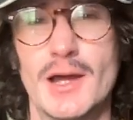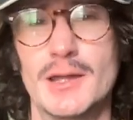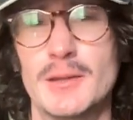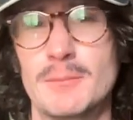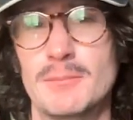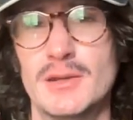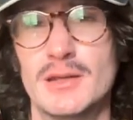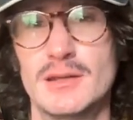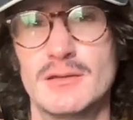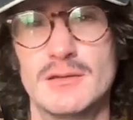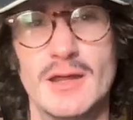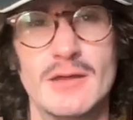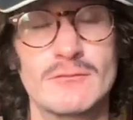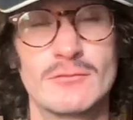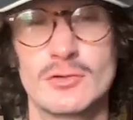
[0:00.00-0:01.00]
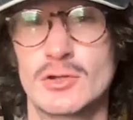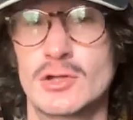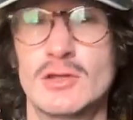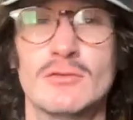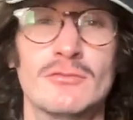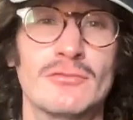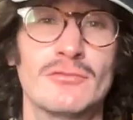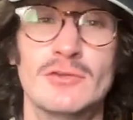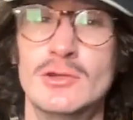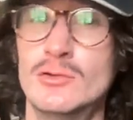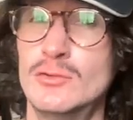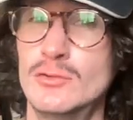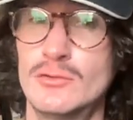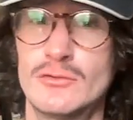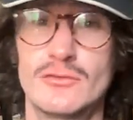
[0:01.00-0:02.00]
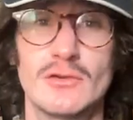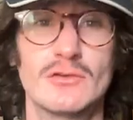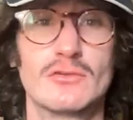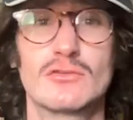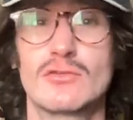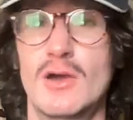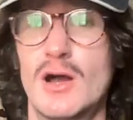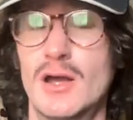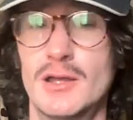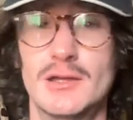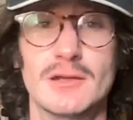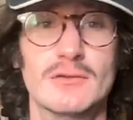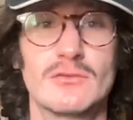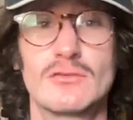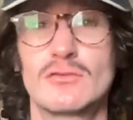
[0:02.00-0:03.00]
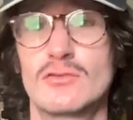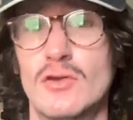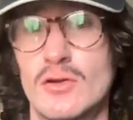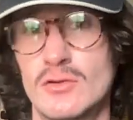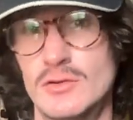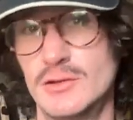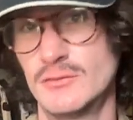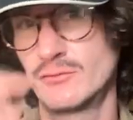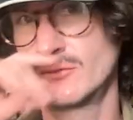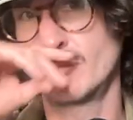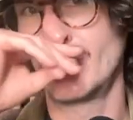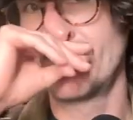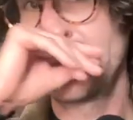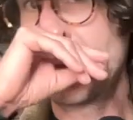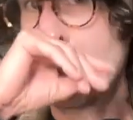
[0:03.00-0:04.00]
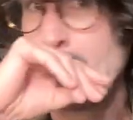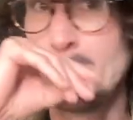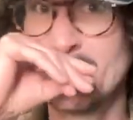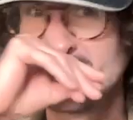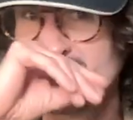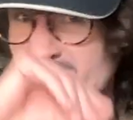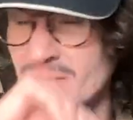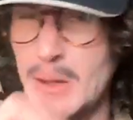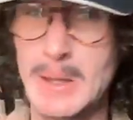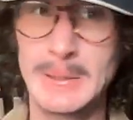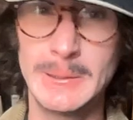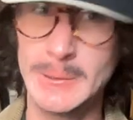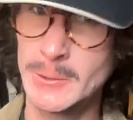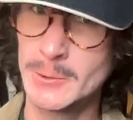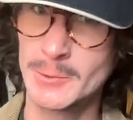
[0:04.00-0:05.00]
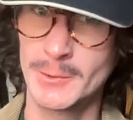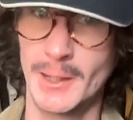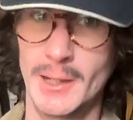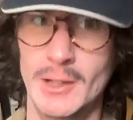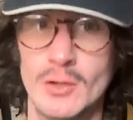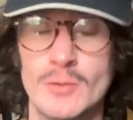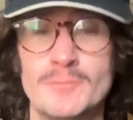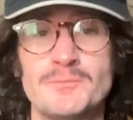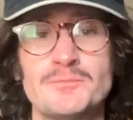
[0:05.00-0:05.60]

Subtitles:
I had been in Denver confused and trying and struggling for almost a year now.